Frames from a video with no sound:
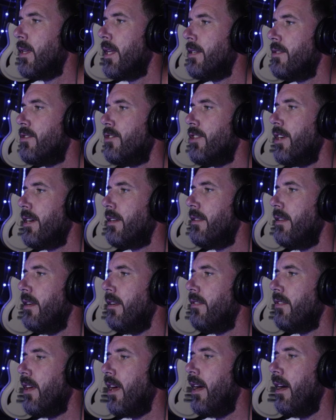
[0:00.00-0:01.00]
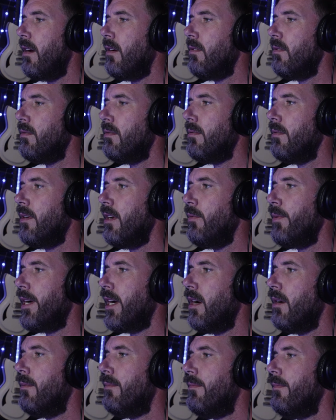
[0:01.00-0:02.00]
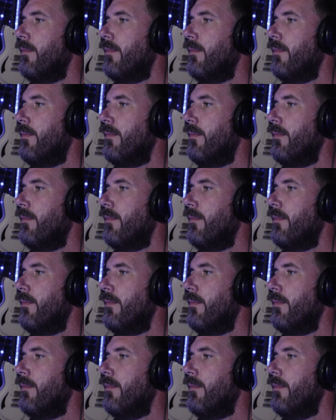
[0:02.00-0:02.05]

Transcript: Let's check these out. Here we go.